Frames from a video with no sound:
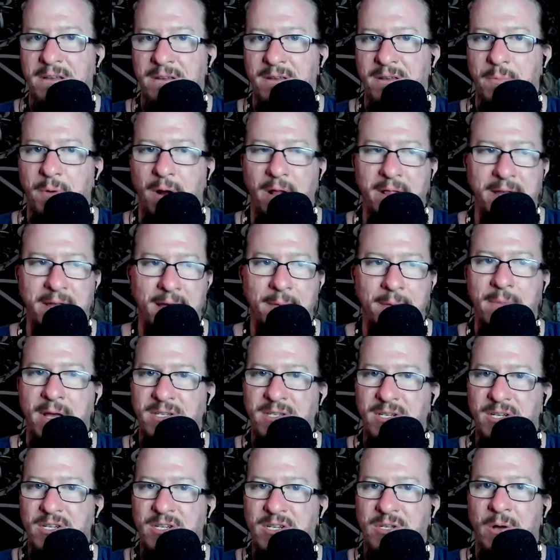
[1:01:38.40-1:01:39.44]
you probably get
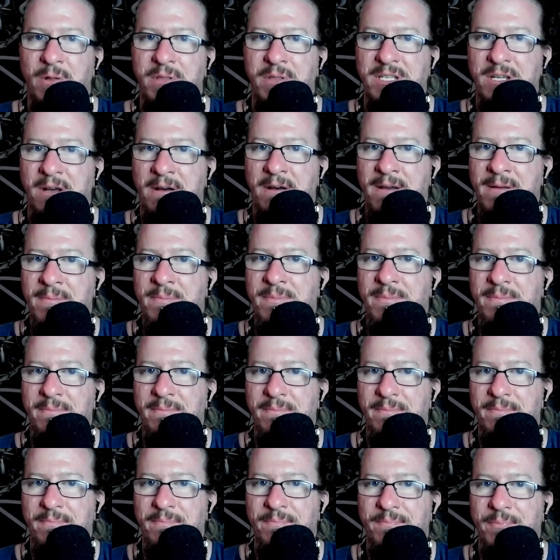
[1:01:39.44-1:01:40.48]
messages all the time.
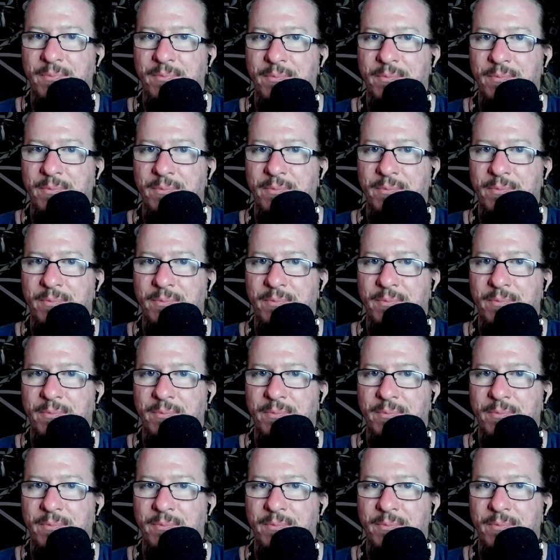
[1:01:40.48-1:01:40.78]
Getting